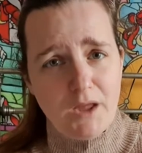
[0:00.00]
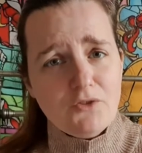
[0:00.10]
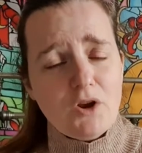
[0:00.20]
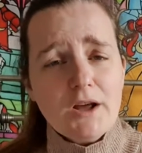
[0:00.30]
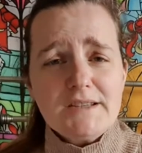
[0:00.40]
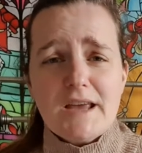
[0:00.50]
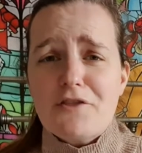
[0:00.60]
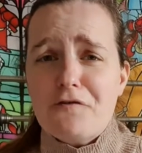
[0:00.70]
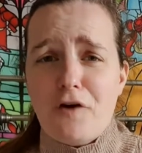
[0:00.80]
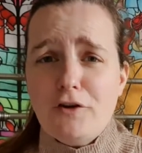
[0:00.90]
So like I say,
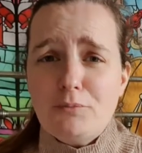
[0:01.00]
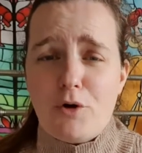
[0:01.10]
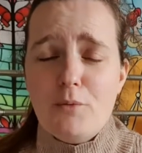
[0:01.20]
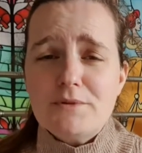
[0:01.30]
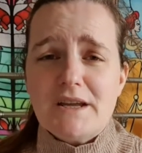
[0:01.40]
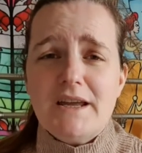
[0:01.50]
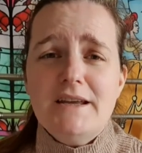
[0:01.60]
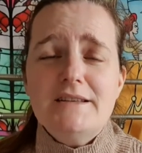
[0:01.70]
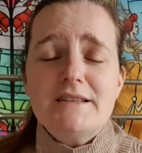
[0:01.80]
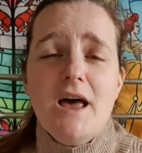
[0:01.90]
the first prompt
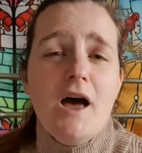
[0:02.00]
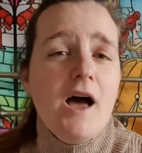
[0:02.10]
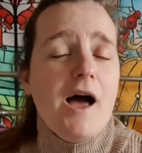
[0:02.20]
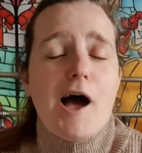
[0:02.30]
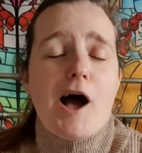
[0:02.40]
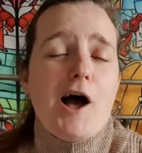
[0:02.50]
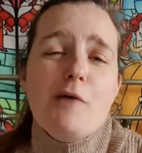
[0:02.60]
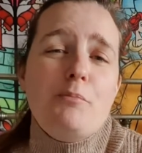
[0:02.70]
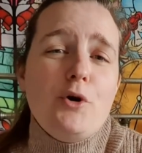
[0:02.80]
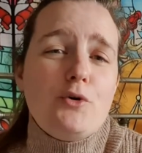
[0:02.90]
is
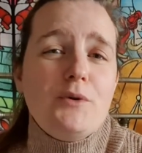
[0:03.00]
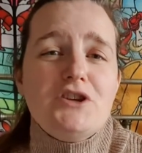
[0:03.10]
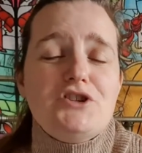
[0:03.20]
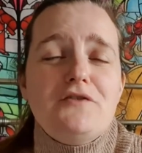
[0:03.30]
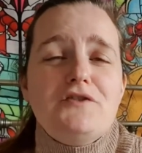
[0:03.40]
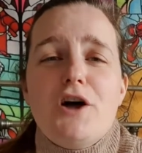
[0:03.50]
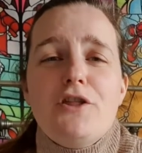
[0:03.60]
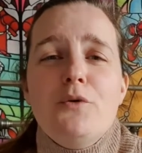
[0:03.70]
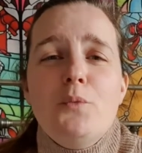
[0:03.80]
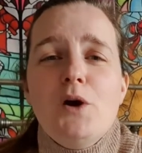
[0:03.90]
a book with a shifter
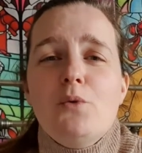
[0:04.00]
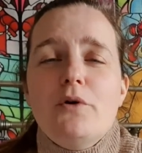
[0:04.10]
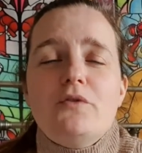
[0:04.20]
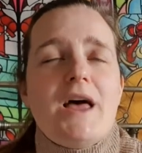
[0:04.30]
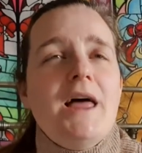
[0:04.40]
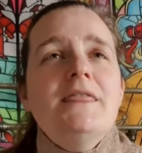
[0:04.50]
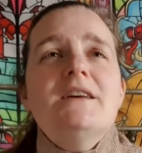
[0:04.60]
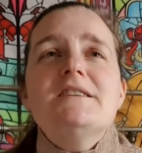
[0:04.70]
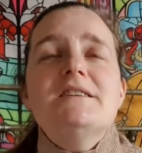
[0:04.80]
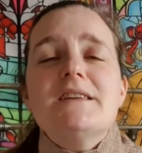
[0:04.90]
other than werewolves. And
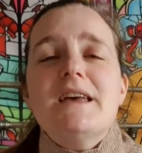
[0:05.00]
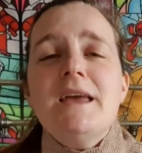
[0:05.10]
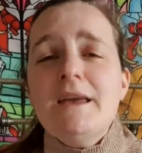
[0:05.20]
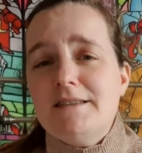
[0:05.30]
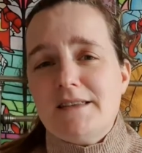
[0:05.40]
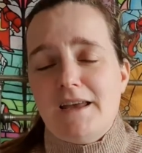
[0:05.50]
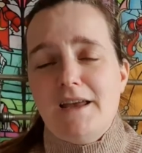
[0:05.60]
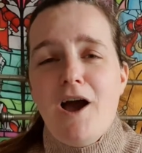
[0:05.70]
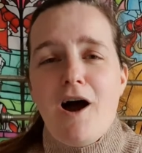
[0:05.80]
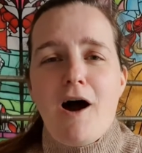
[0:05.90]
this is
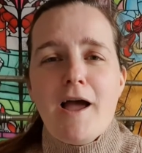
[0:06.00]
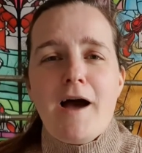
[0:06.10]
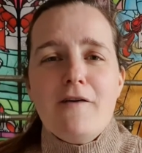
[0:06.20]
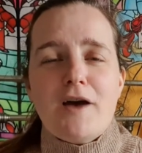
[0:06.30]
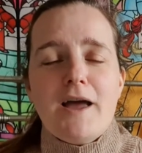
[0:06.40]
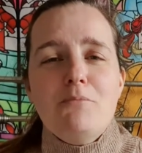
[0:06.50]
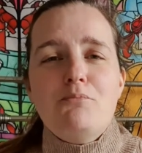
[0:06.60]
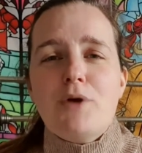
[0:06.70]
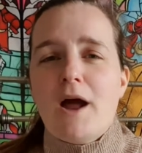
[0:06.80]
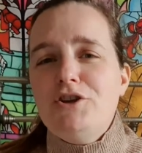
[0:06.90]
easy. I have a
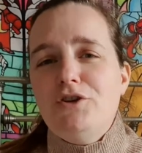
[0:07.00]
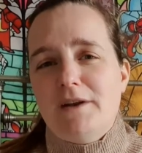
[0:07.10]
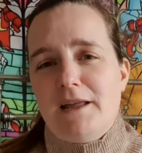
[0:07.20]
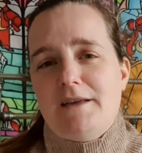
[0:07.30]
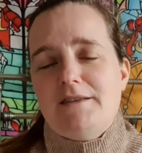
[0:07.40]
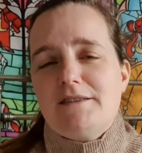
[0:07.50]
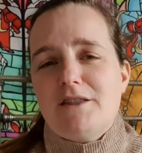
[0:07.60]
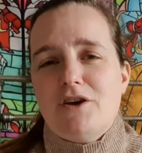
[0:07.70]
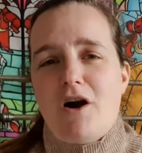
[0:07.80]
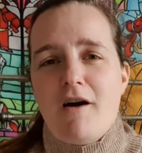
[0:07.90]
brand new release
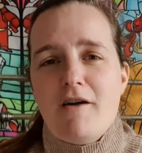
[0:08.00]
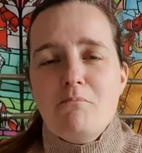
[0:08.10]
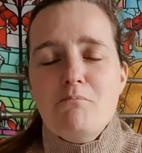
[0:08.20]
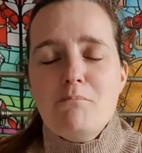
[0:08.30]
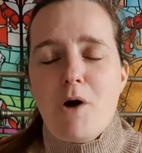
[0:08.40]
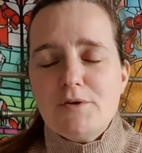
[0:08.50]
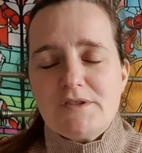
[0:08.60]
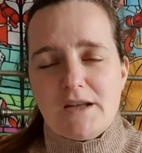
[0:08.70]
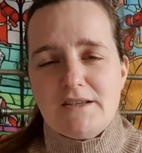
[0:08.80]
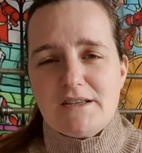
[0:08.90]
that I am
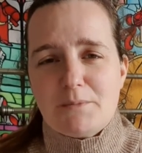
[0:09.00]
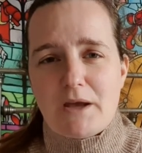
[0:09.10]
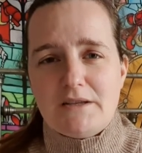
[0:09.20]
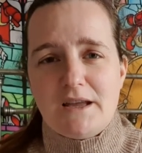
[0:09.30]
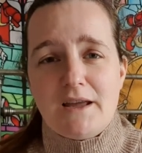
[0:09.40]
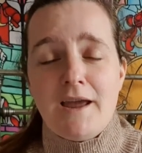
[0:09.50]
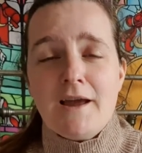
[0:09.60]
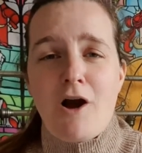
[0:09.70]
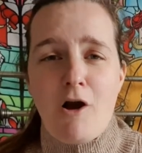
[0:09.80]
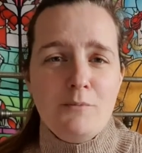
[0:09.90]
most anticipating.
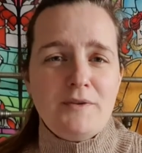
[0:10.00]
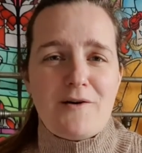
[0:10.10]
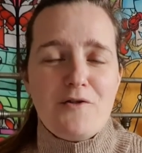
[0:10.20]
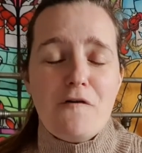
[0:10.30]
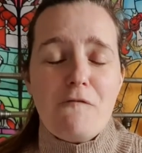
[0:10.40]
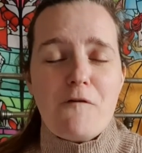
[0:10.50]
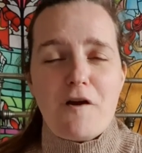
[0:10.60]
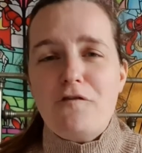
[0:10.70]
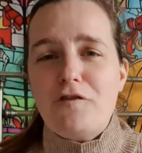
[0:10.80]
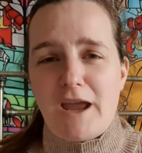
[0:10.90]
It comes out on the
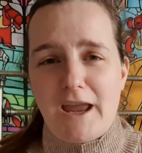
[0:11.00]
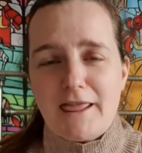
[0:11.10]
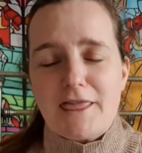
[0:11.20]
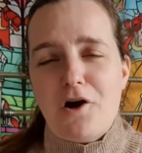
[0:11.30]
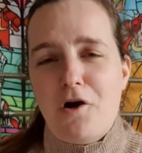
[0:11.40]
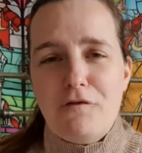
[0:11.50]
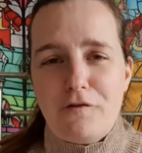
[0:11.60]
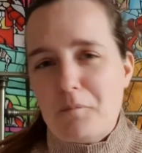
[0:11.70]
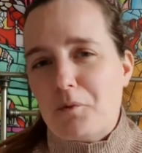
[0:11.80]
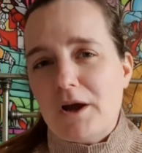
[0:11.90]
15th of
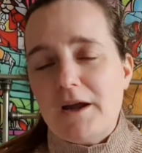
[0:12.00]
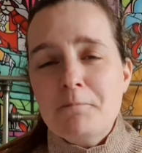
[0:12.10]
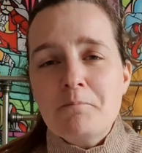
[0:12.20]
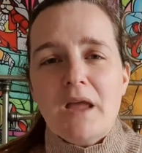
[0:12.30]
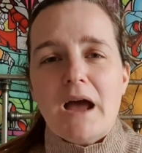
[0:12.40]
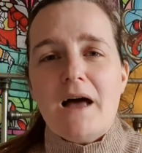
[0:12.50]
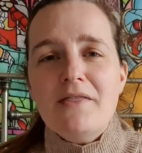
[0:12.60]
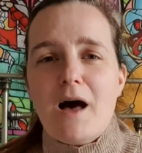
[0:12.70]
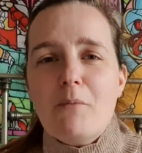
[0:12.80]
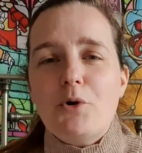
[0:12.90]
February.
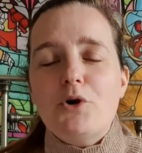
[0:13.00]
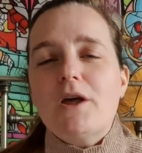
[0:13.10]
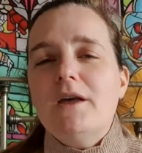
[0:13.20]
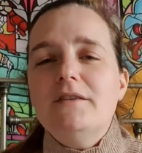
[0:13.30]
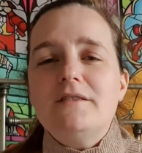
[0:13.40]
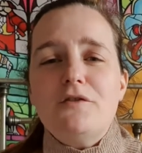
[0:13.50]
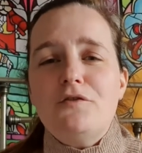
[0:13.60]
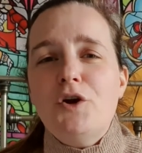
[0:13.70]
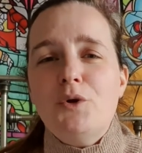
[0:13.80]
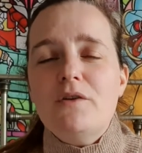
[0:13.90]
And that book is
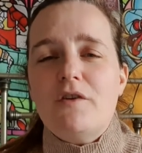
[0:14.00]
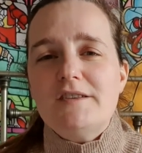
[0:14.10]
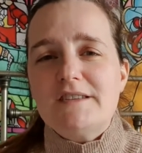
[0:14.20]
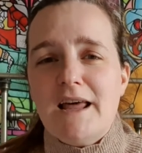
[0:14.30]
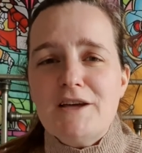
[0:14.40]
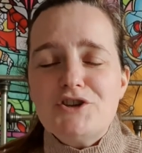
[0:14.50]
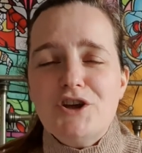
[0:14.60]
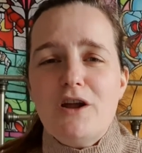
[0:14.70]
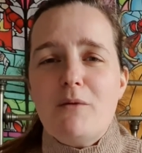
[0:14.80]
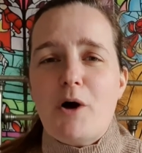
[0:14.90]
Fury of
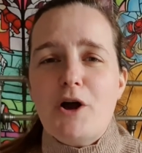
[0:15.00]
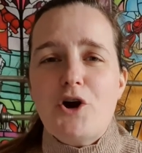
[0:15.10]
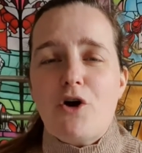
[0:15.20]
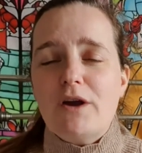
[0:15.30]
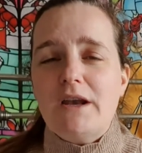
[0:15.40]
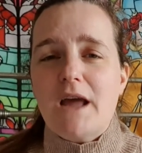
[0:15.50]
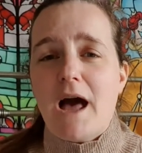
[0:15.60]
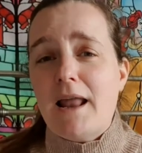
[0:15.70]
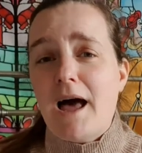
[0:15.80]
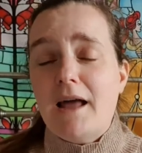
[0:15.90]
Isolation by Corinne
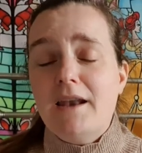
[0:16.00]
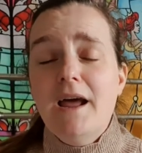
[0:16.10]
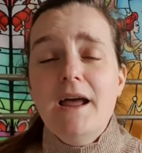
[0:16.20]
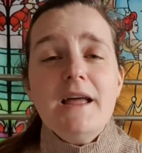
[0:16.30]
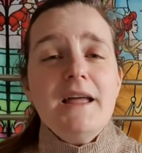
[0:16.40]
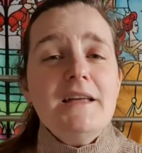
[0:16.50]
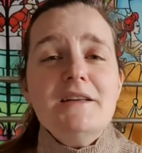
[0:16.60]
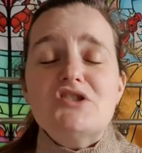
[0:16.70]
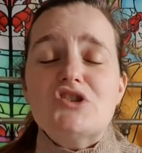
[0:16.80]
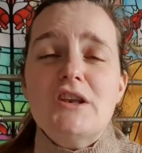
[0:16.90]
Callahan. It
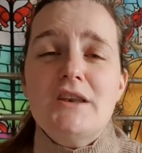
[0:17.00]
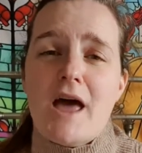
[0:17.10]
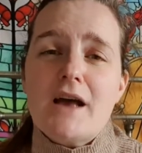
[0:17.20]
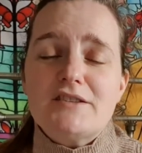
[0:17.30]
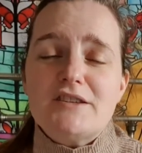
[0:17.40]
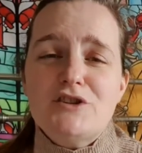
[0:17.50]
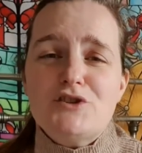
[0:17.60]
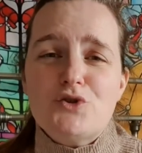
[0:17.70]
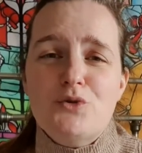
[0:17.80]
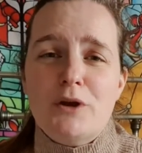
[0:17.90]
is the next
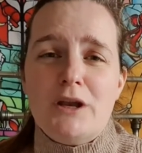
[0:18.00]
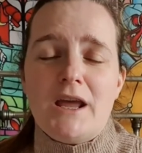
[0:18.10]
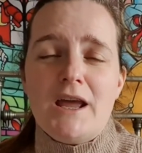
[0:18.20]
installment